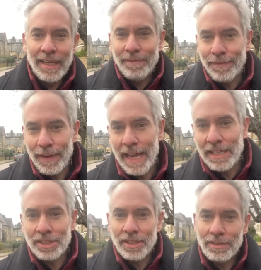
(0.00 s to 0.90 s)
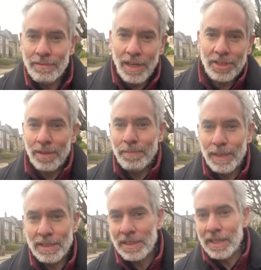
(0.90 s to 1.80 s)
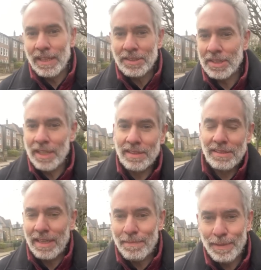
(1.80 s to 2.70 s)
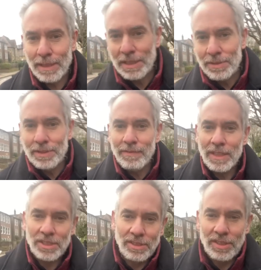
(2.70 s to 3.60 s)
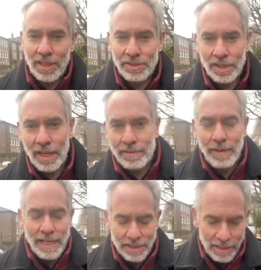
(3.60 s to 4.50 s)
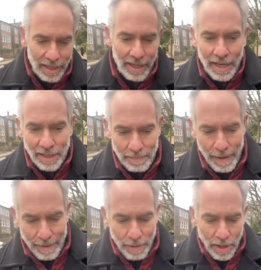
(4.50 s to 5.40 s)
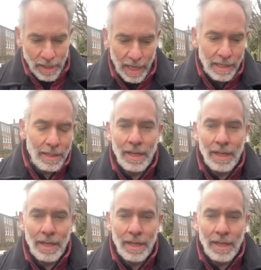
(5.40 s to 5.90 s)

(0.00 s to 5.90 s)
inflation, Russia, political uncertainty, political division, social unrest, the bear market,